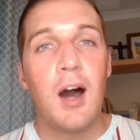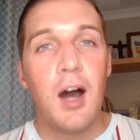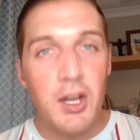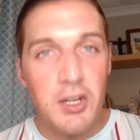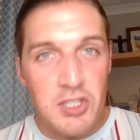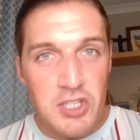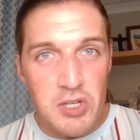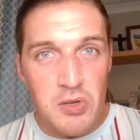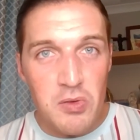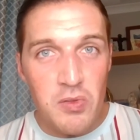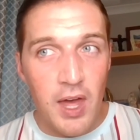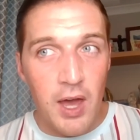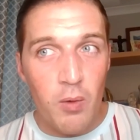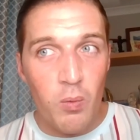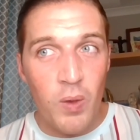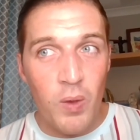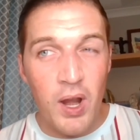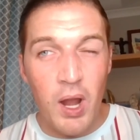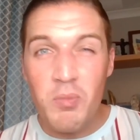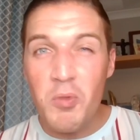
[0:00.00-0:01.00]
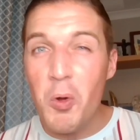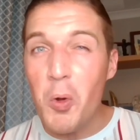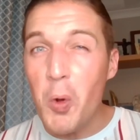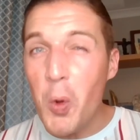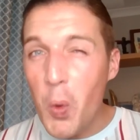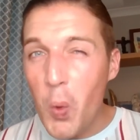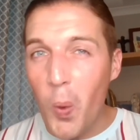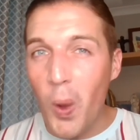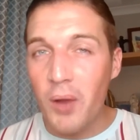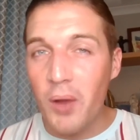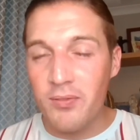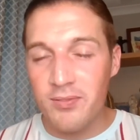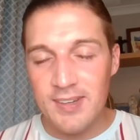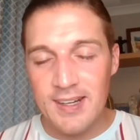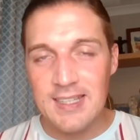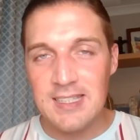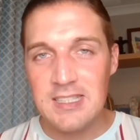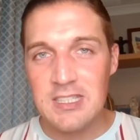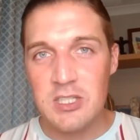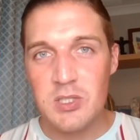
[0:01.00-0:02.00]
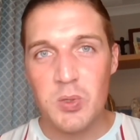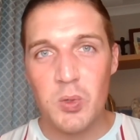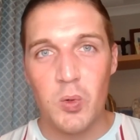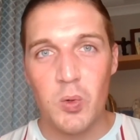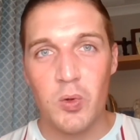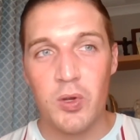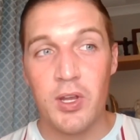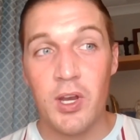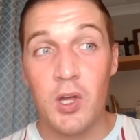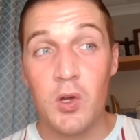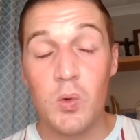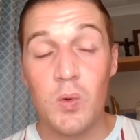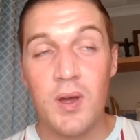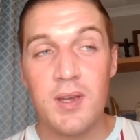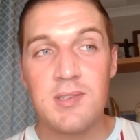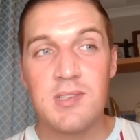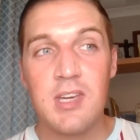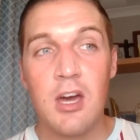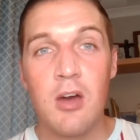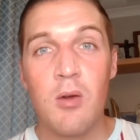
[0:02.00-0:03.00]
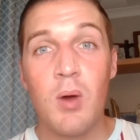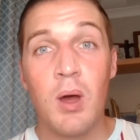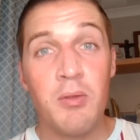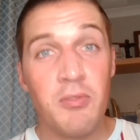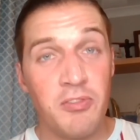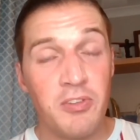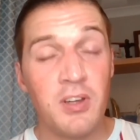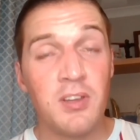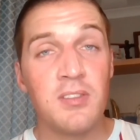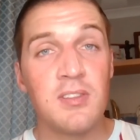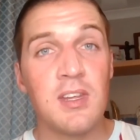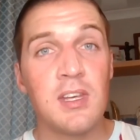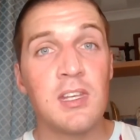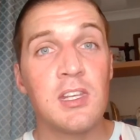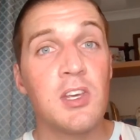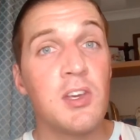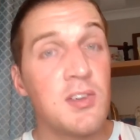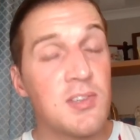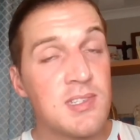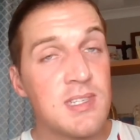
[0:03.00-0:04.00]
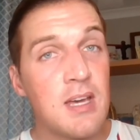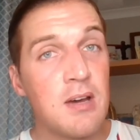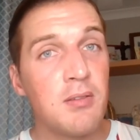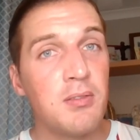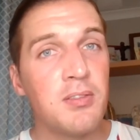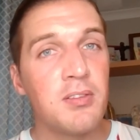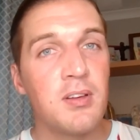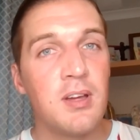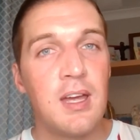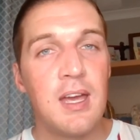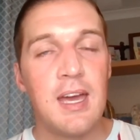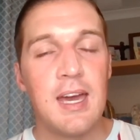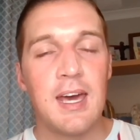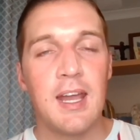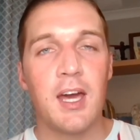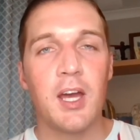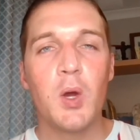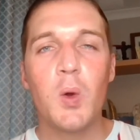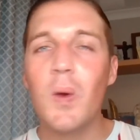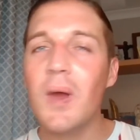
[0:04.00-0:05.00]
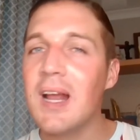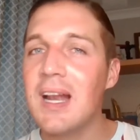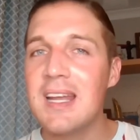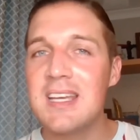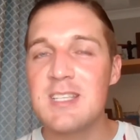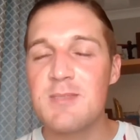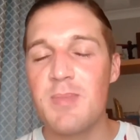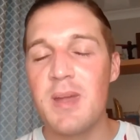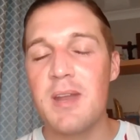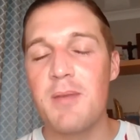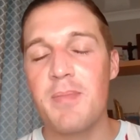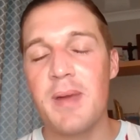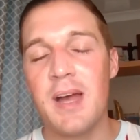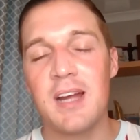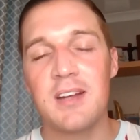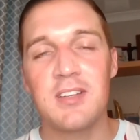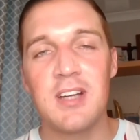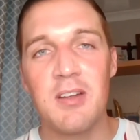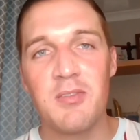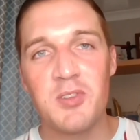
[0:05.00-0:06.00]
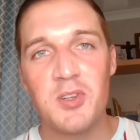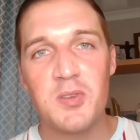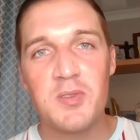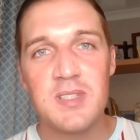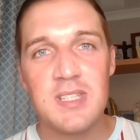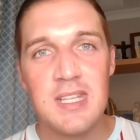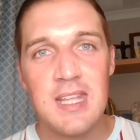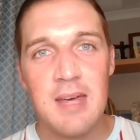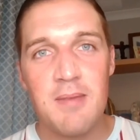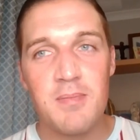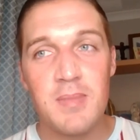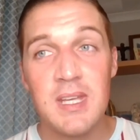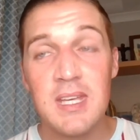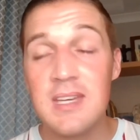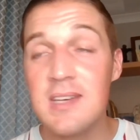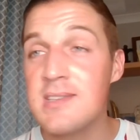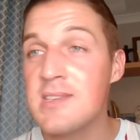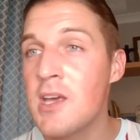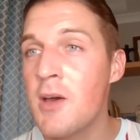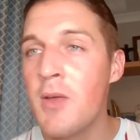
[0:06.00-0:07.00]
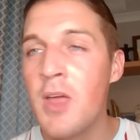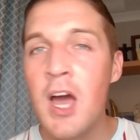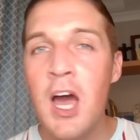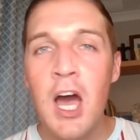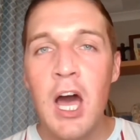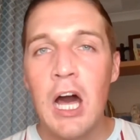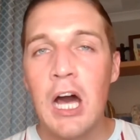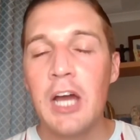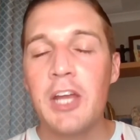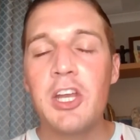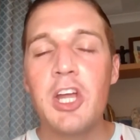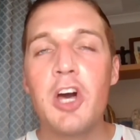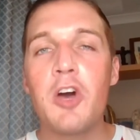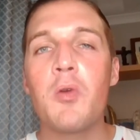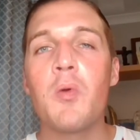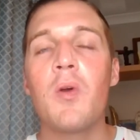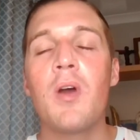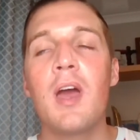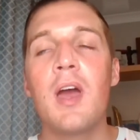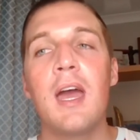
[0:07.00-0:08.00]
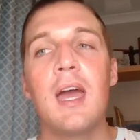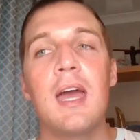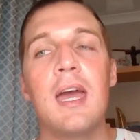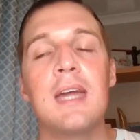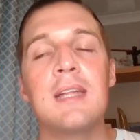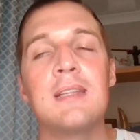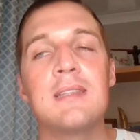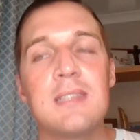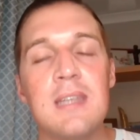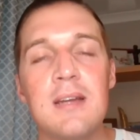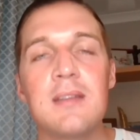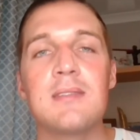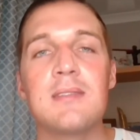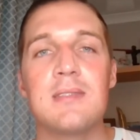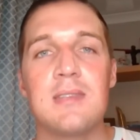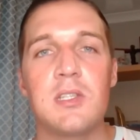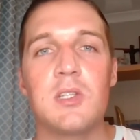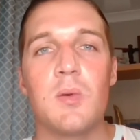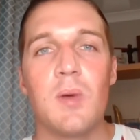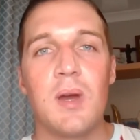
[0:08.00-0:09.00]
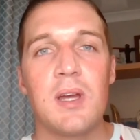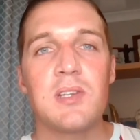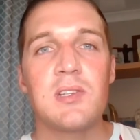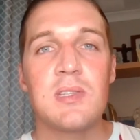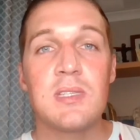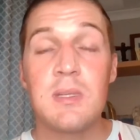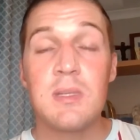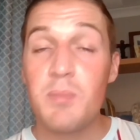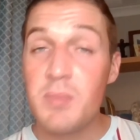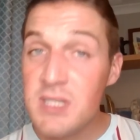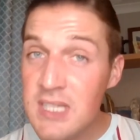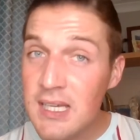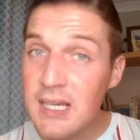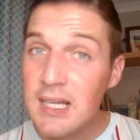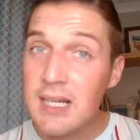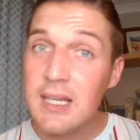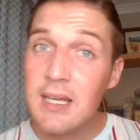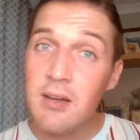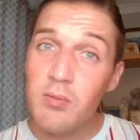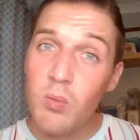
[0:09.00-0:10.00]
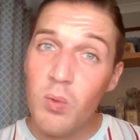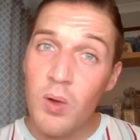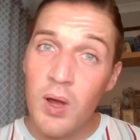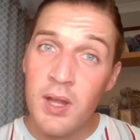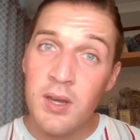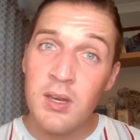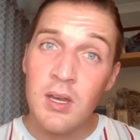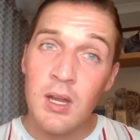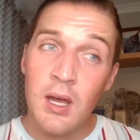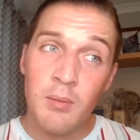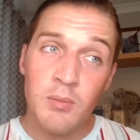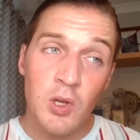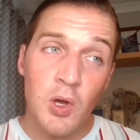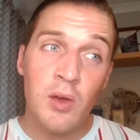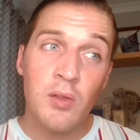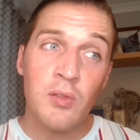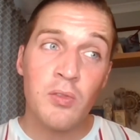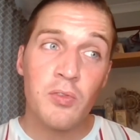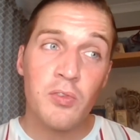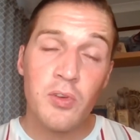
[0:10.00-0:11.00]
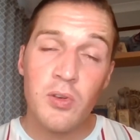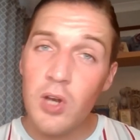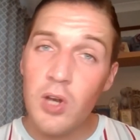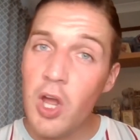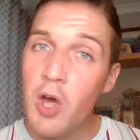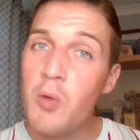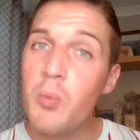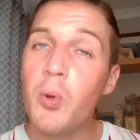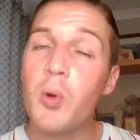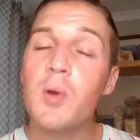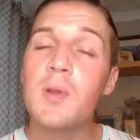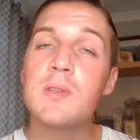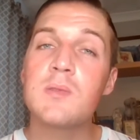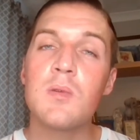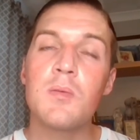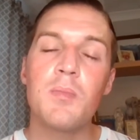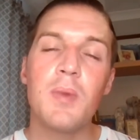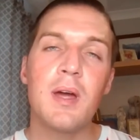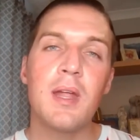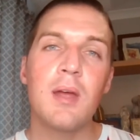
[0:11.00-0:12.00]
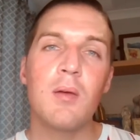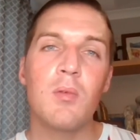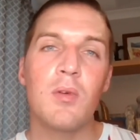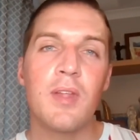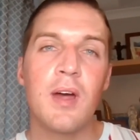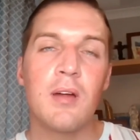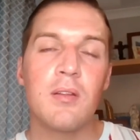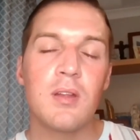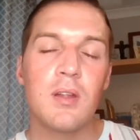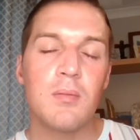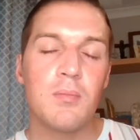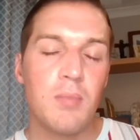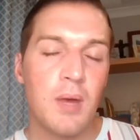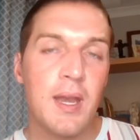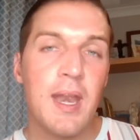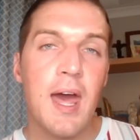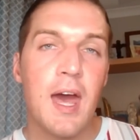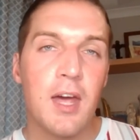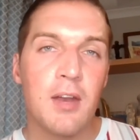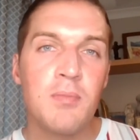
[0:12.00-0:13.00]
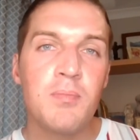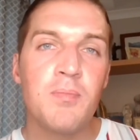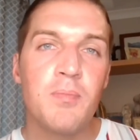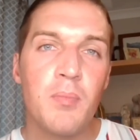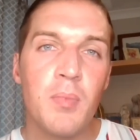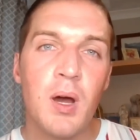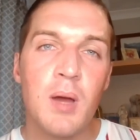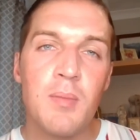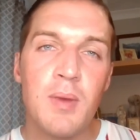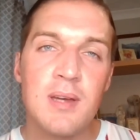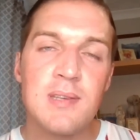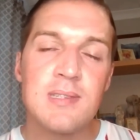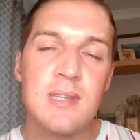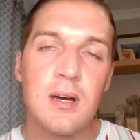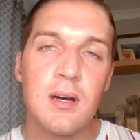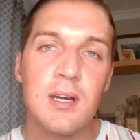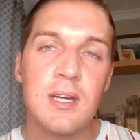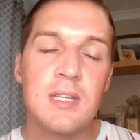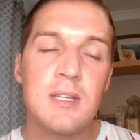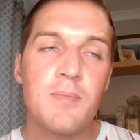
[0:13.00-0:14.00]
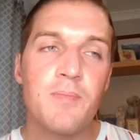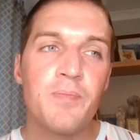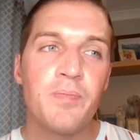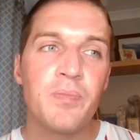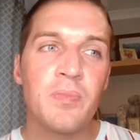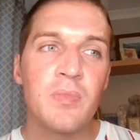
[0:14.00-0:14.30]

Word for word: I do that when I'm not quite ready to talk, and I always go, I'm fine, thank you, yourself? And I quickly spin it back around onto them because I know in certain situations, and particularly when I'm going through low points with my without my nan by my side,